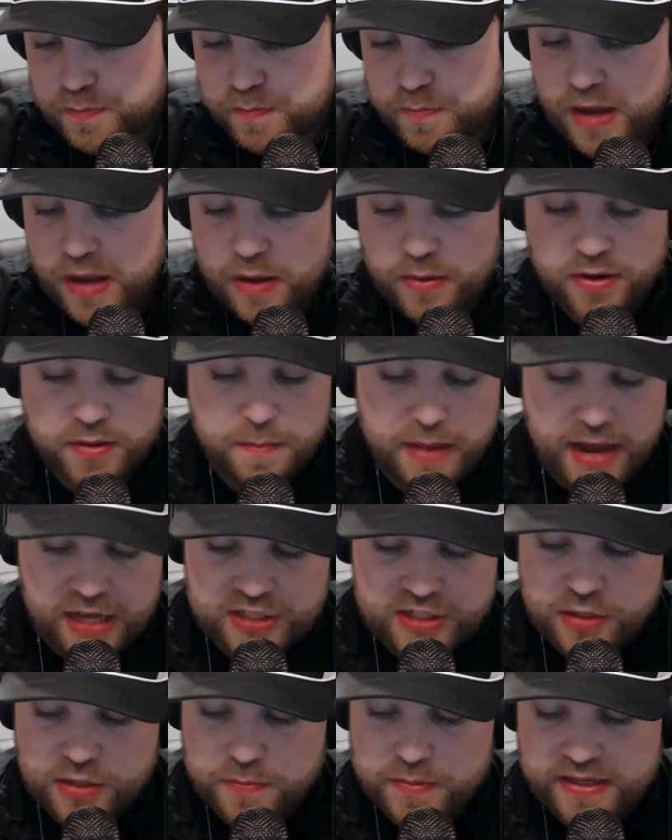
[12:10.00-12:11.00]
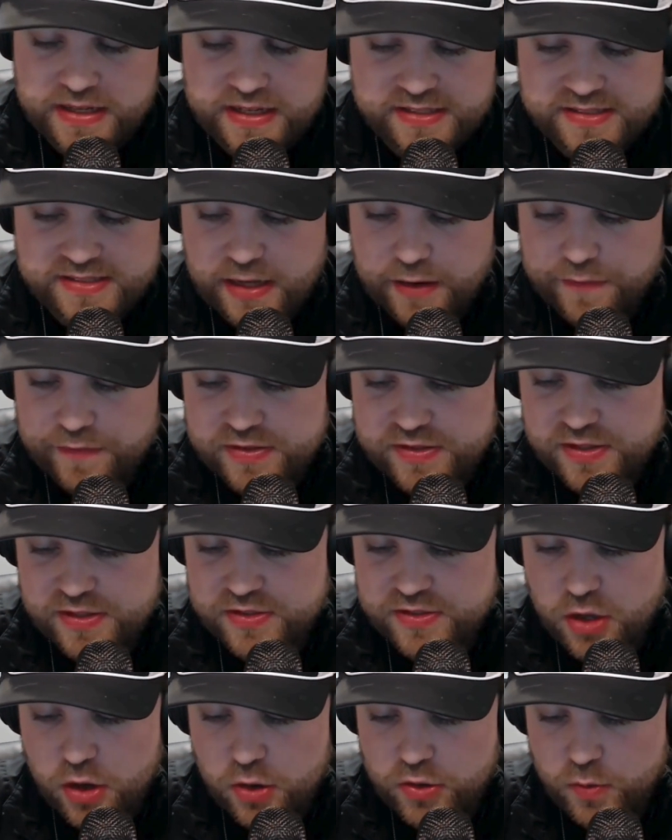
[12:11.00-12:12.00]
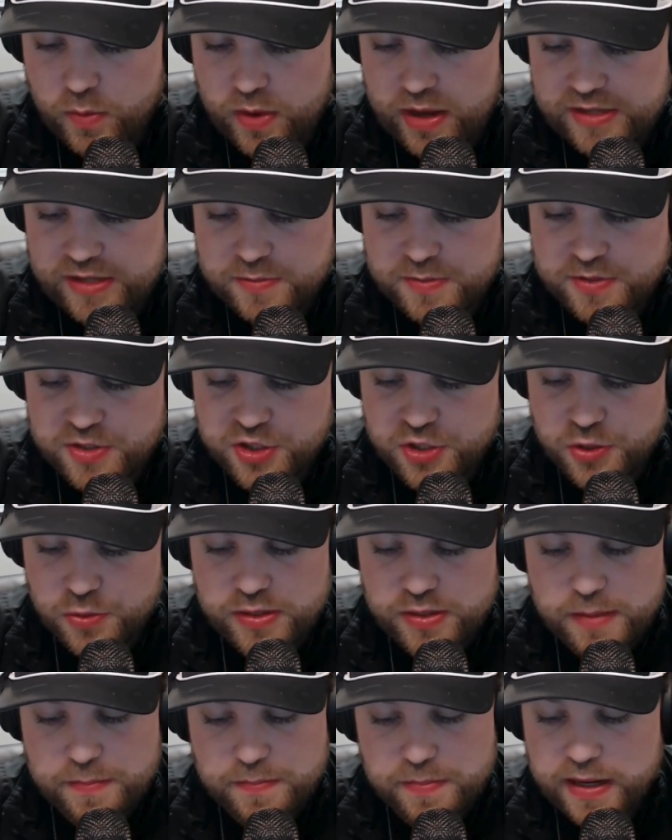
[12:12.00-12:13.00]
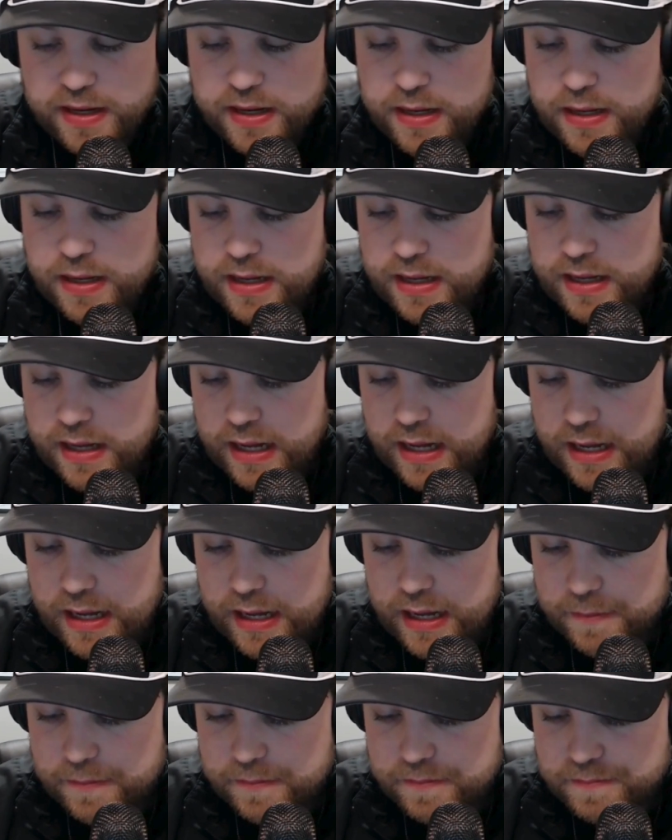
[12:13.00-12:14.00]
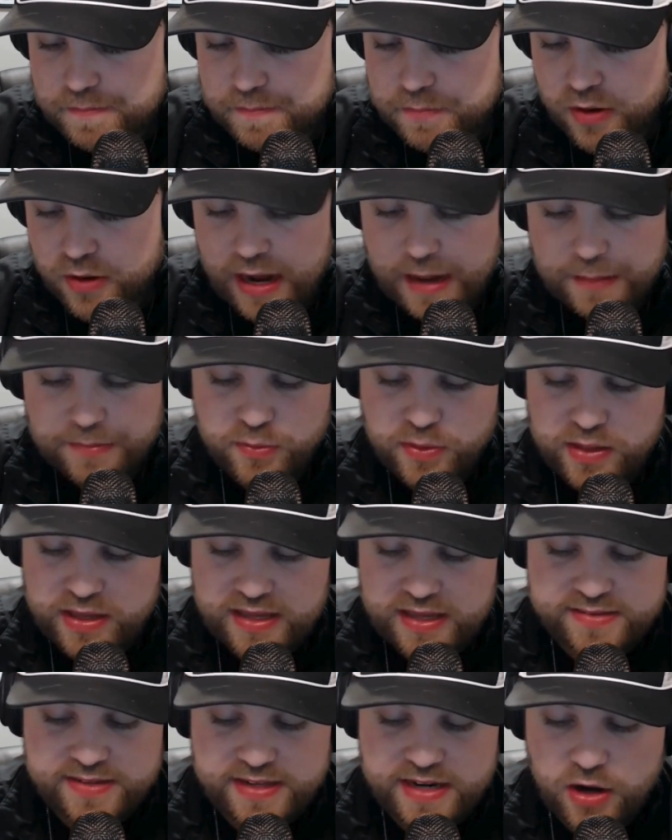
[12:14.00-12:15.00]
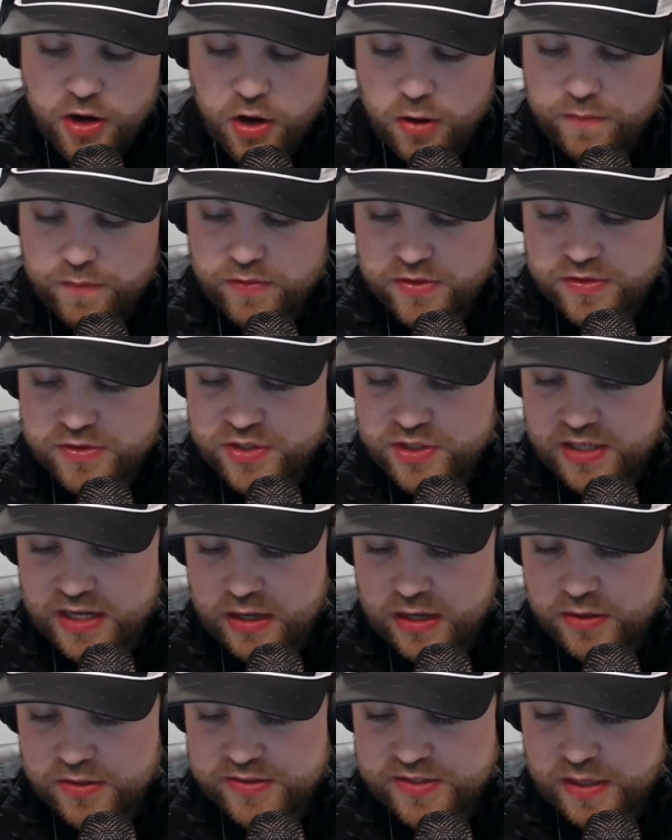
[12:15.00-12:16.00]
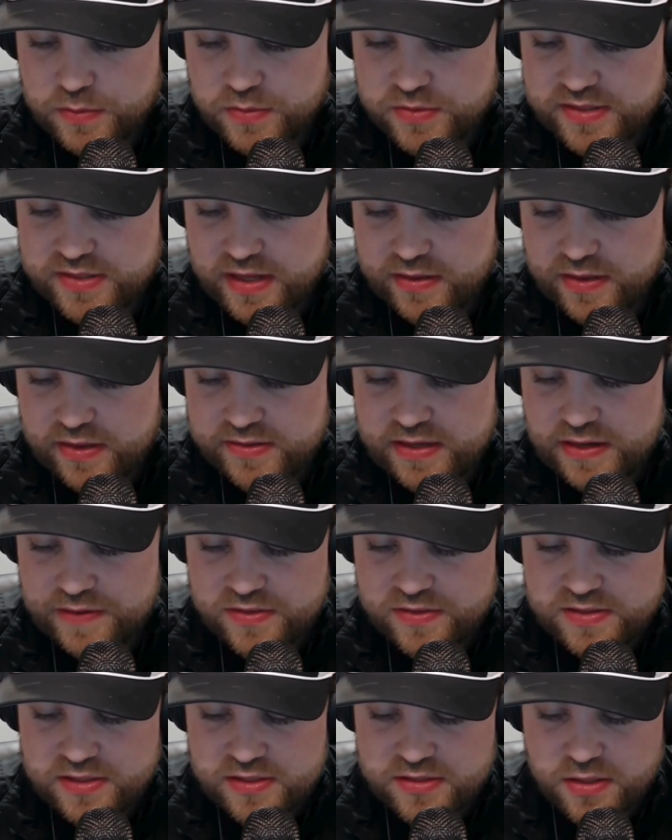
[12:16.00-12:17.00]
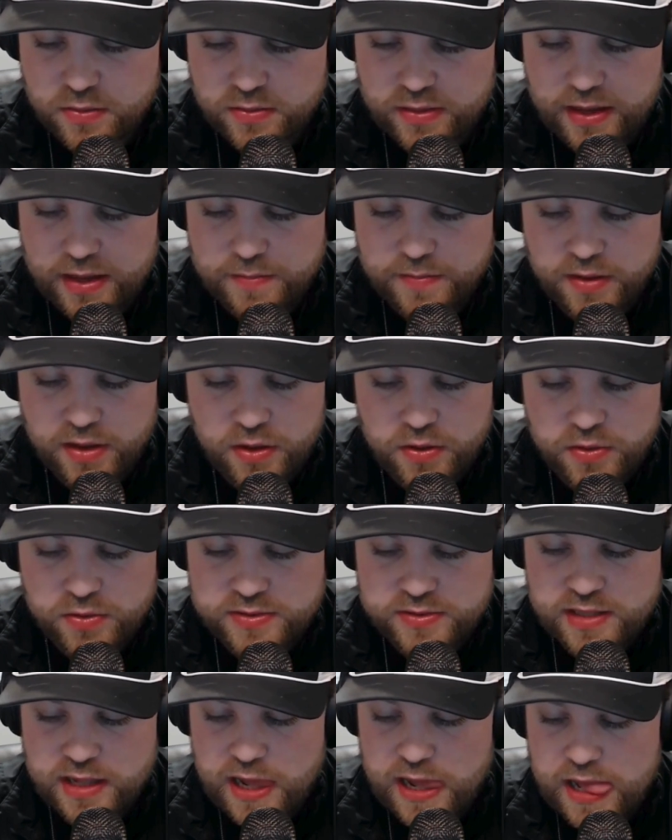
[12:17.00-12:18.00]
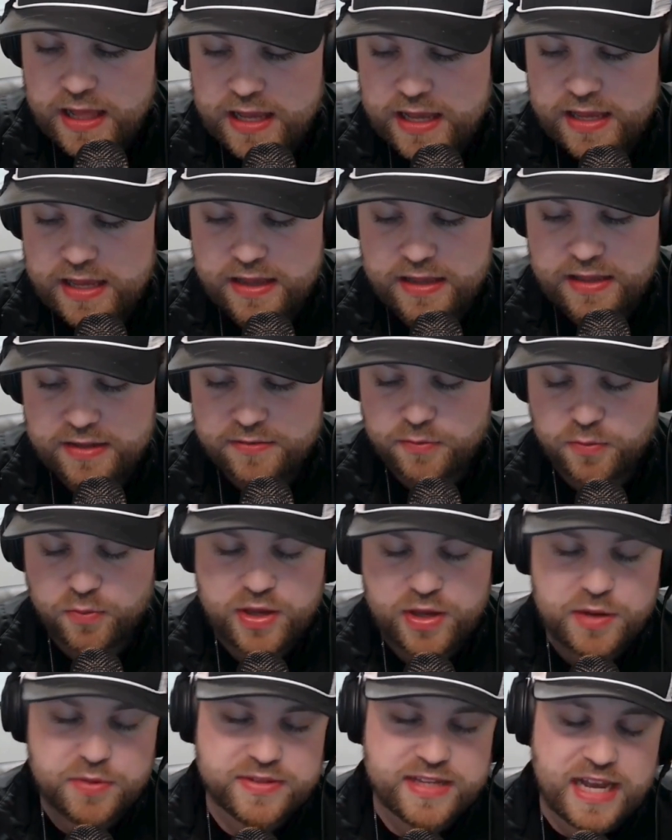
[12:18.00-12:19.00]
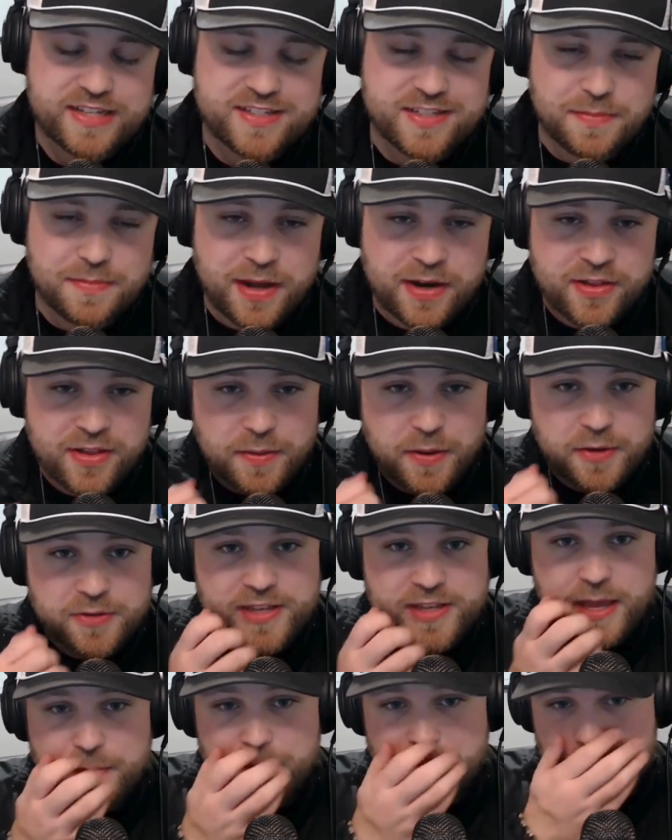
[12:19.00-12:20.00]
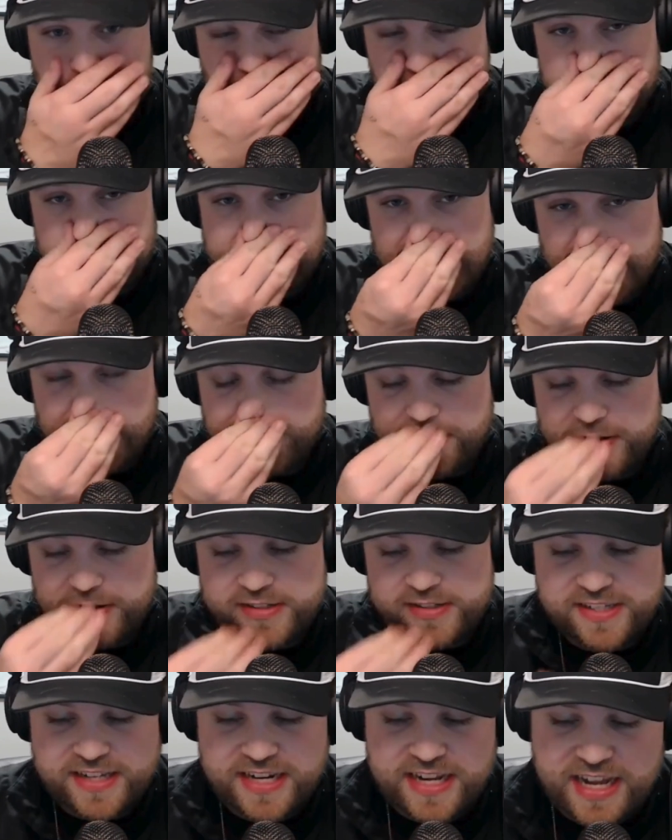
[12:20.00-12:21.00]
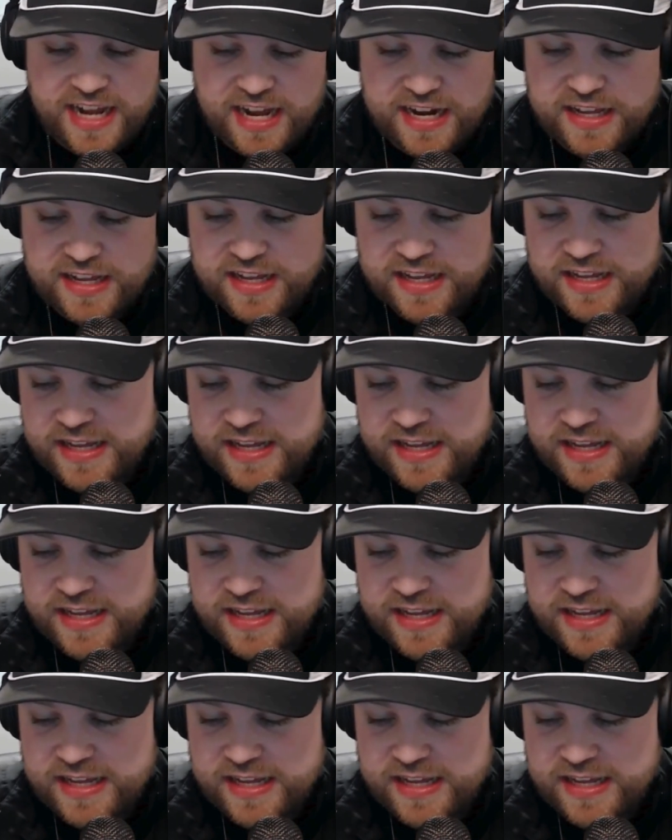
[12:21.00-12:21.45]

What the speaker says: I would imagine to be against San Francisco, the way he's been shooting it, but perhaps he gets it at home versus Chicago State. We'll see how that San Francisco game goes. He was asked about it in the post-game press conference, and he kind of